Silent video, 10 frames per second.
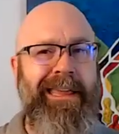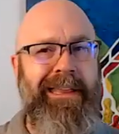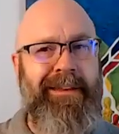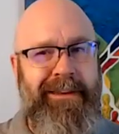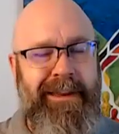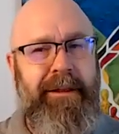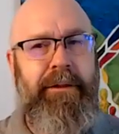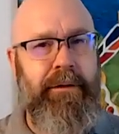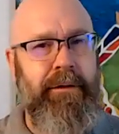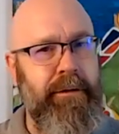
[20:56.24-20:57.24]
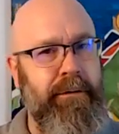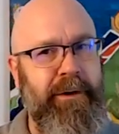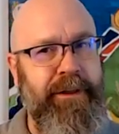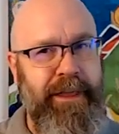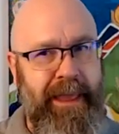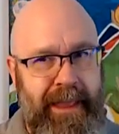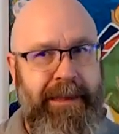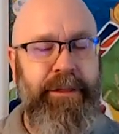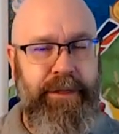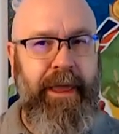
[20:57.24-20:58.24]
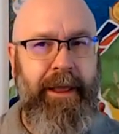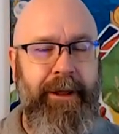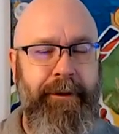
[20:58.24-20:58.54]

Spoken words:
could deal with anything.